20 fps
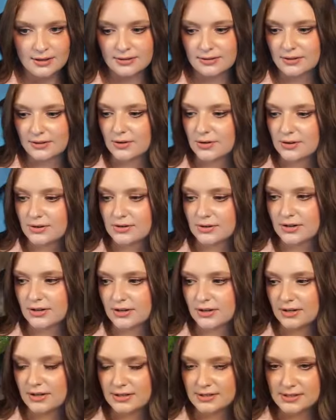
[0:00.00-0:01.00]
There are
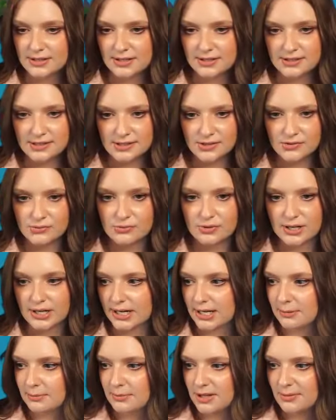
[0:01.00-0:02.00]
none. Is it because it's
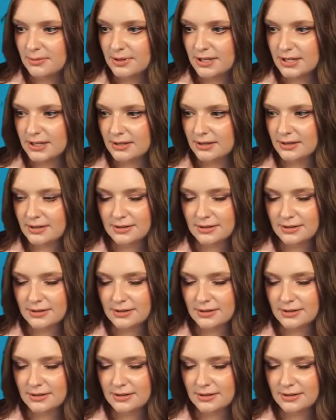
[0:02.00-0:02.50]
raining maybe?